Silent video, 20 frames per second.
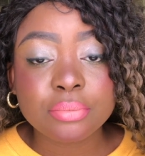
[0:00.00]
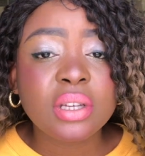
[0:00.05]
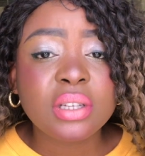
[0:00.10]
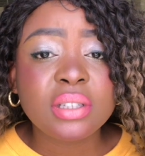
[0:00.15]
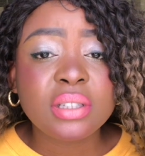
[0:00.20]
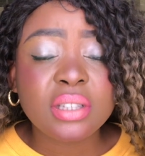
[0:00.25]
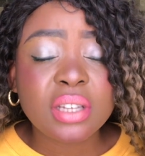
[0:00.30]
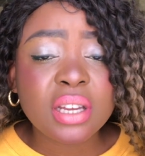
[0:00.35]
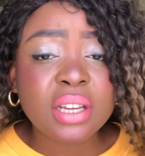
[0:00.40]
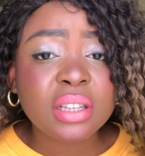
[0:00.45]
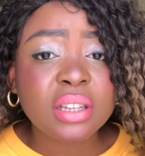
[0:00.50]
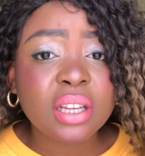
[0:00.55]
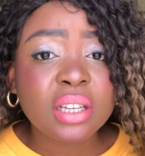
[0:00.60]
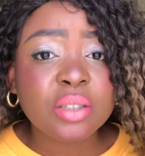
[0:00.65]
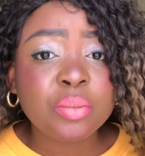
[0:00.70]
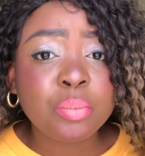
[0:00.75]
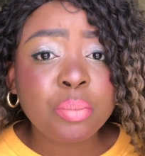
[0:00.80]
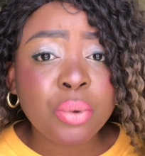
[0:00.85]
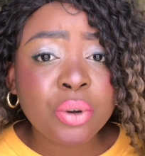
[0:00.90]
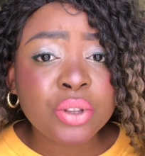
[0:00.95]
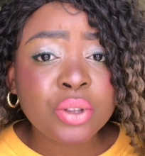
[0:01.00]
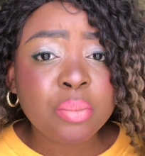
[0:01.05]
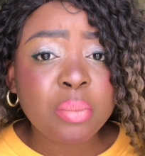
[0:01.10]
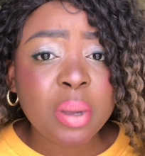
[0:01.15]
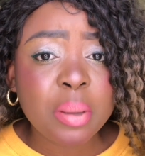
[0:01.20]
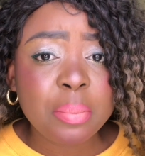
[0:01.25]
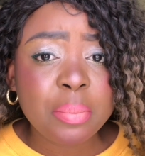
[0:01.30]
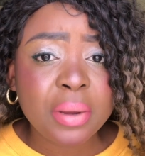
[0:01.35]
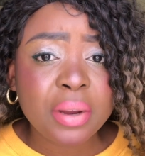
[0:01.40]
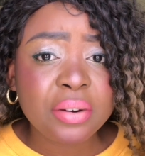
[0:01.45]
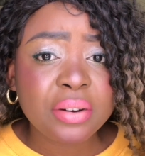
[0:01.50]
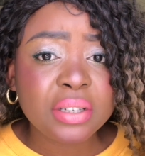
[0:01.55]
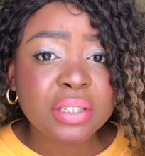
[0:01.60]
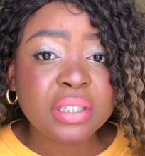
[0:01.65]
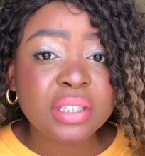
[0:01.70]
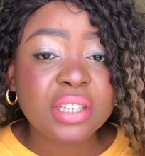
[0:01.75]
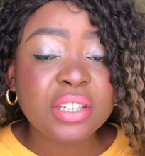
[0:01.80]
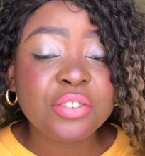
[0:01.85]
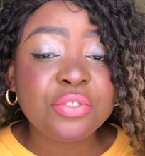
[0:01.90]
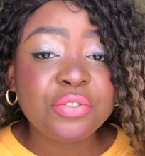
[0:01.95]
Seeing that both my
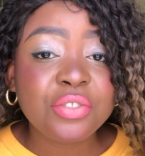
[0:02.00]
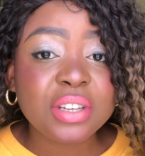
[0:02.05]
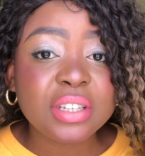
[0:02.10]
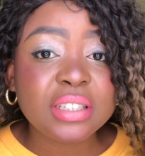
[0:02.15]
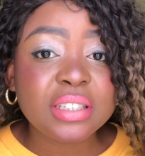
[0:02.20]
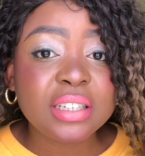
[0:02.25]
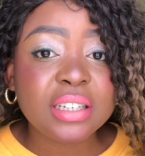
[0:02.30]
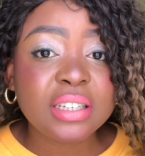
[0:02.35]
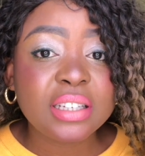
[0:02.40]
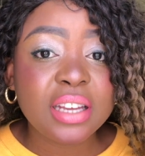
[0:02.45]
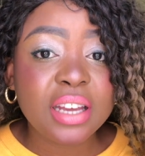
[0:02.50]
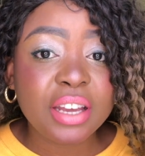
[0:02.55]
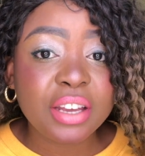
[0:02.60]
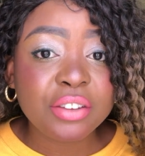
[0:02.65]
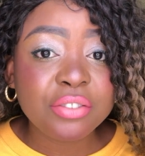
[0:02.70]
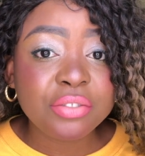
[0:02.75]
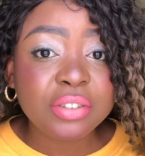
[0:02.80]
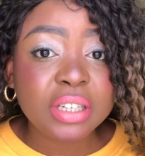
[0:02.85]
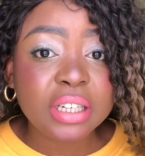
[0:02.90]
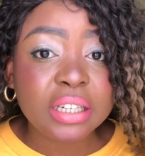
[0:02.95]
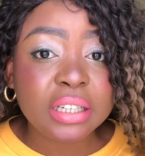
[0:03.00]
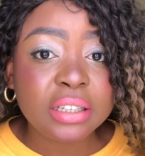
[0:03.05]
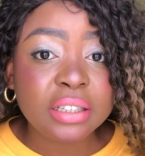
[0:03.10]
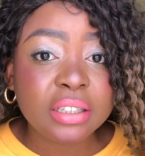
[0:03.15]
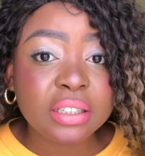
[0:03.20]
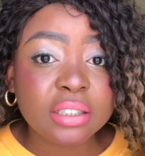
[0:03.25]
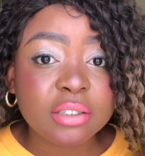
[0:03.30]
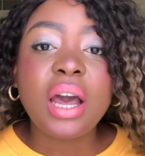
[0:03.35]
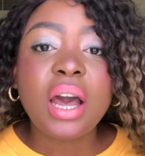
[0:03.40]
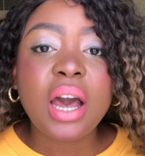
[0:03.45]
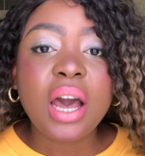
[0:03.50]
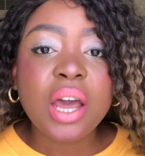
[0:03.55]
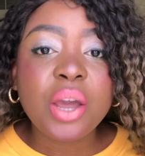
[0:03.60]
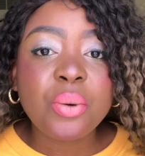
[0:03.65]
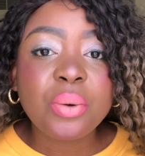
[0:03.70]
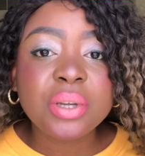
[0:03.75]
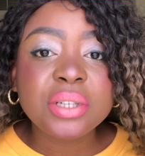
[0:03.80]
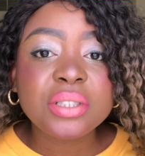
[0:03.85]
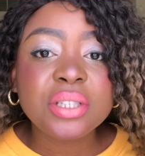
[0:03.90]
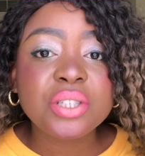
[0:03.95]
parents invested heavily, I
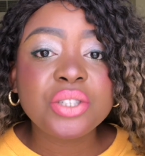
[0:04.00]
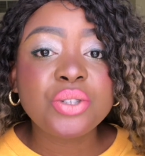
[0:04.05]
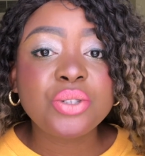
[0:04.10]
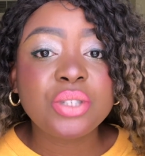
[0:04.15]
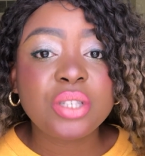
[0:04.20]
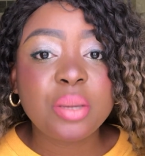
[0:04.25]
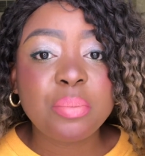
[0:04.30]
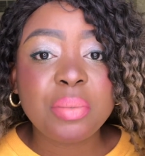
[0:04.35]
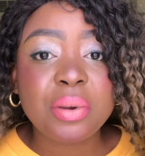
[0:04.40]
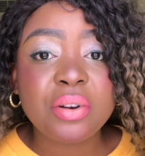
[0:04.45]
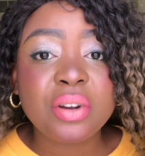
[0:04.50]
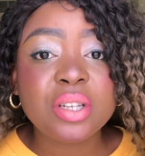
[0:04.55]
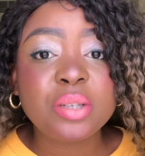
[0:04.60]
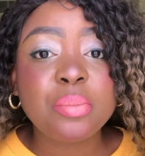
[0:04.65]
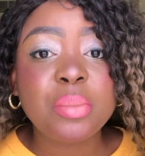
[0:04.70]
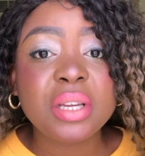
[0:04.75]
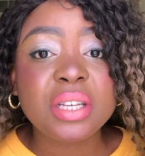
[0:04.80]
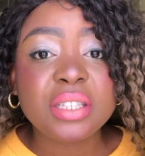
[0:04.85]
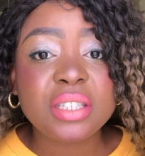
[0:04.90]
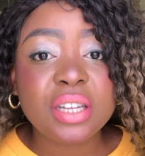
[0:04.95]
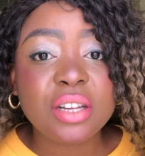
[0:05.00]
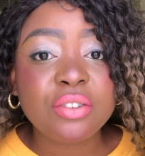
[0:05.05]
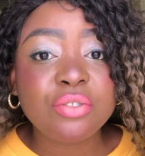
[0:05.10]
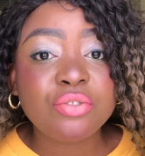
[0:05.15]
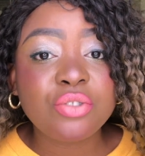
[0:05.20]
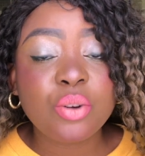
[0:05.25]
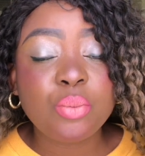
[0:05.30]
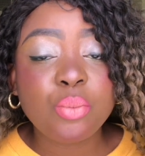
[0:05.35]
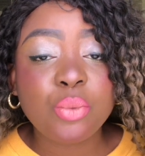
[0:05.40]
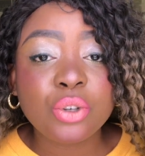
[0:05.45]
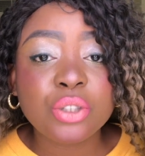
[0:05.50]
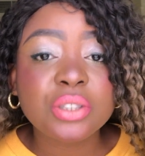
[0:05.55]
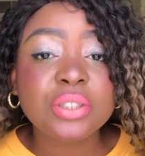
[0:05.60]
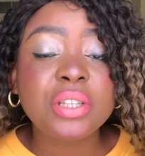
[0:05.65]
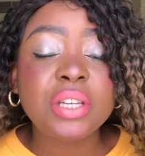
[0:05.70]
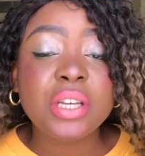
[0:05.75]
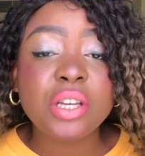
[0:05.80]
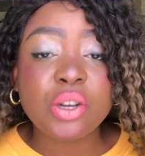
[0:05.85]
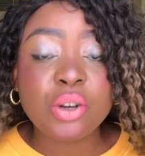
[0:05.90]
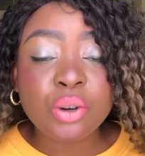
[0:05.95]
wanted to separate myself from what
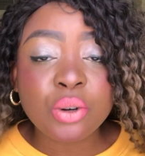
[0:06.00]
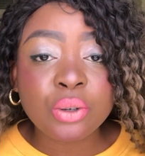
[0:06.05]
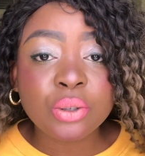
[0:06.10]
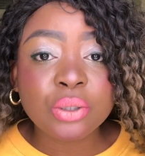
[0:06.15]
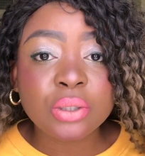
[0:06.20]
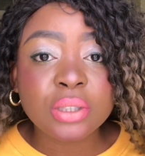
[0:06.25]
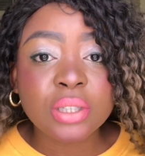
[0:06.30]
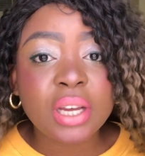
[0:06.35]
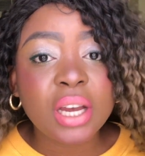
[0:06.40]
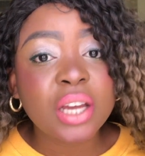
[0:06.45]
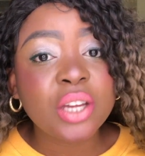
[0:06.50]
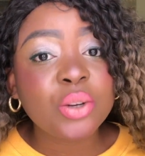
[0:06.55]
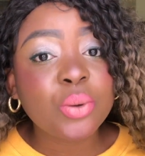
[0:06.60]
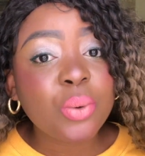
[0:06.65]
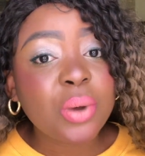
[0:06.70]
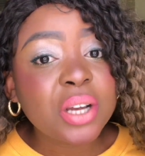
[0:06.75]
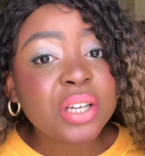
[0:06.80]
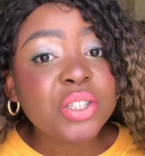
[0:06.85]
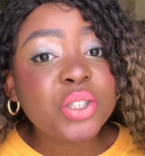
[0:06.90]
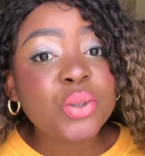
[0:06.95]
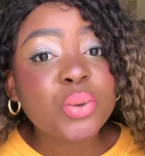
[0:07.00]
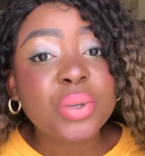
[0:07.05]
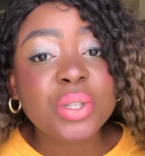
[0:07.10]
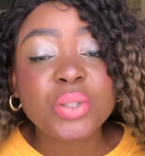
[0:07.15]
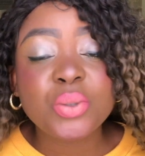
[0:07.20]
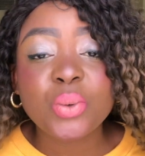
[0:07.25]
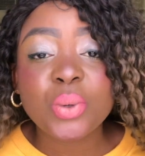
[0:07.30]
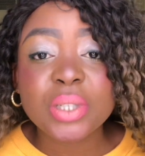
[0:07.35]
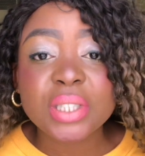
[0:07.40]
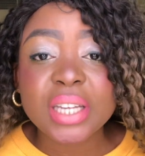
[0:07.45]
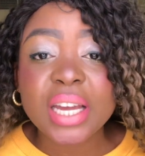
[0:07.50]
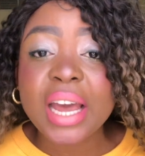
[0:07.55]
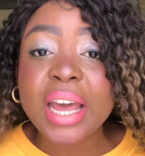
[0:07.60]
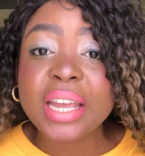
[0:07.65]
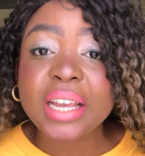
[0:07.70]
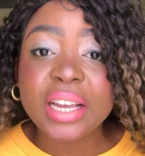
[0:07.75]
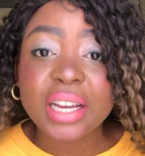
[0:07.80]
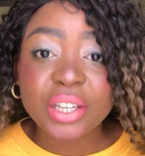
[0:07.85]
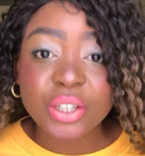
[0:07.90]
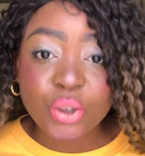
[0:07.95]
they own and work towards what I
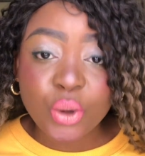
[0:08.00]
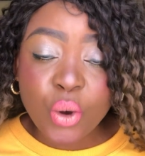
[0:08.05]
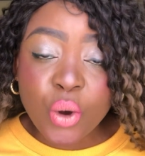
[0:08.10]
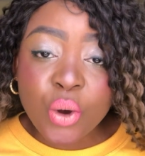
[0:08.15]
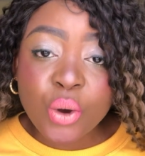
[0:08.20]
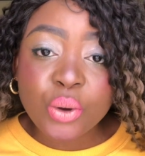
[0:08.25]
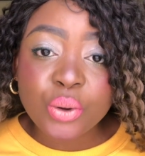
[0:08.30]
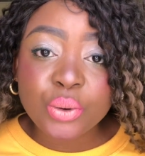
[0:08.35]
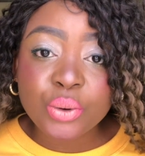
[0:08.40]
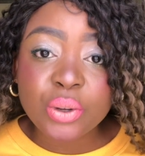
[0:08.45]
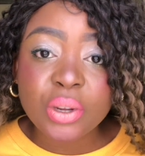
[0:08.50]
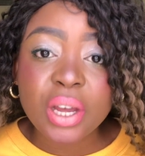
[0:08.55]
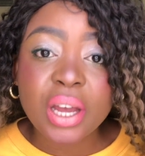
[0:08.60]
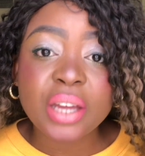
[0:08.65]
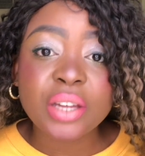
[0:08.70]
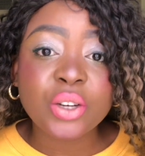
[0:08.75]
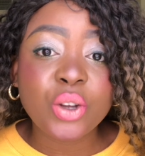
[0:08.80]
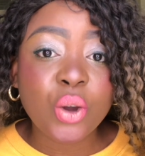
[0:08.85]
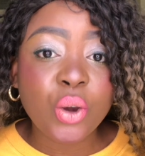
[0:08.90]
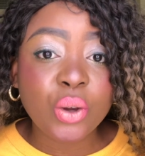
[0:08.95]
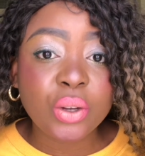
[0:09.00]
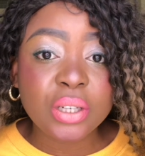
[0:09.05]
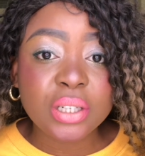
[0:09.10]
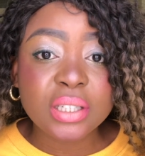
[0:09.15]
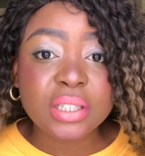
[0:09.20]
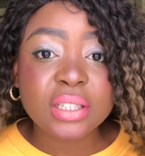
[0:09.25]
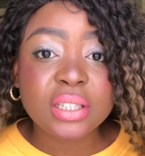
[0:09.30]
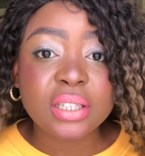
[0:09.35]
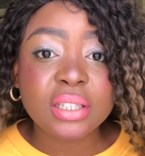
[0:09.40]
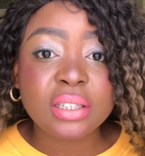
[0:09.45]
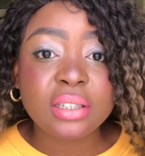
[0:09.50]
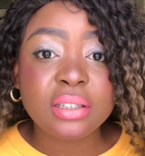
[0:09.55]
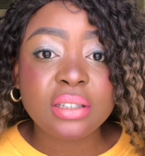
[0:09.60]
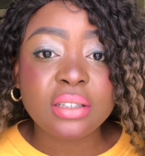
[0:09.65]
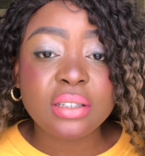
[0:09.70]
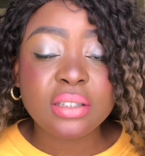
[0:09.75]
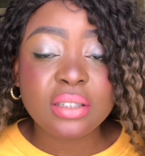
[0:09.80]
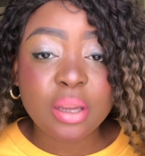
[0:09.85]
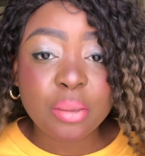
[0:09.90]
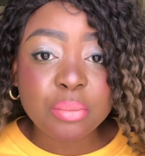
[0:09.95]
can own and call it
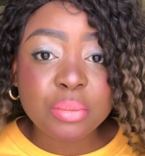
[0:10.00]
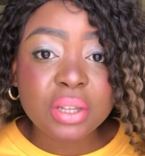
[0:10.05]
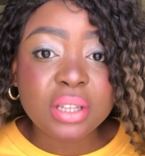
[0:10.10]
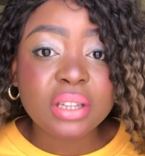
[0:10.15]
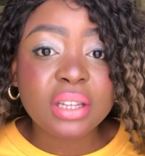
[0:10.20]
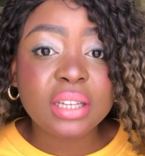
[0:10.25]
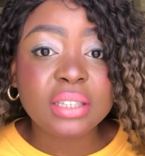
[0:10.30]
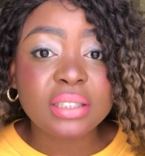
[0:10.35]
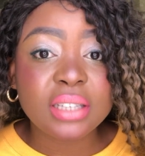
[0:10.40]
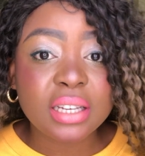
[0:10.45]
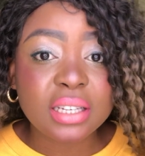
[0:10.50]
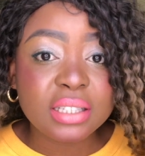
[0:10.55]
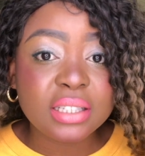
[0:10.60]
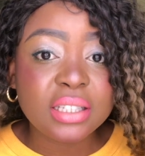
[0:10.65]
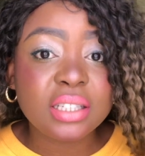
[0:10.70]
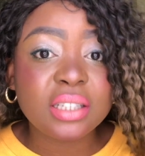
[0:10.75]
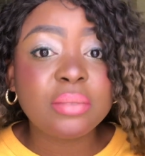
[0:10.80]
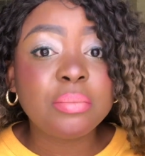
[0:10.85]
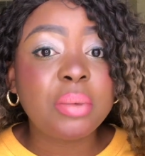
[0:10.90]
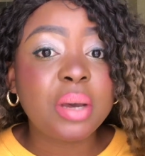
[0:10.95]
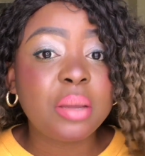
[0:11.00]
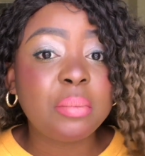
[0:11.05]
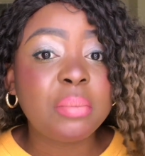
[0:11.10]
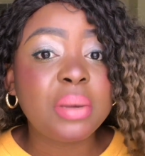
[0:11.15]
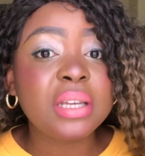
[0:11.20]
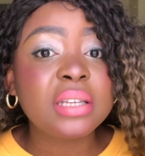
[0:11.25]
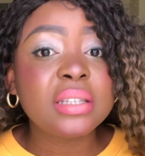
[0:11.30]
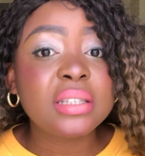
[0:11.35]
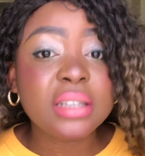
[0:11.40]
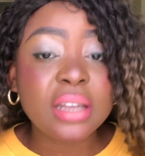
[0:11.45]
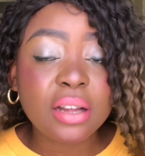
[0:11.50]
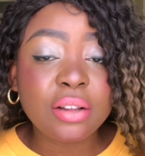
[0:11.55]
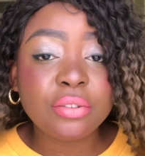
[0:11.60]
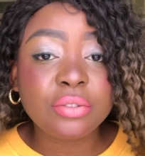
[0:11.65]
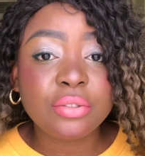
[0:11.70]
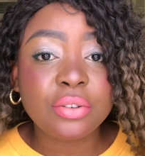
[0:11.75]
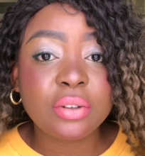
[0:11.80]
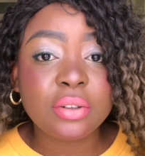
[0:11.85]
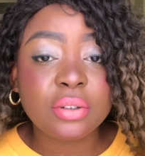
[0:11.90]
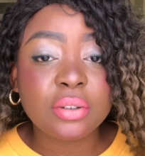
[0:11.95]
something that I did by myself.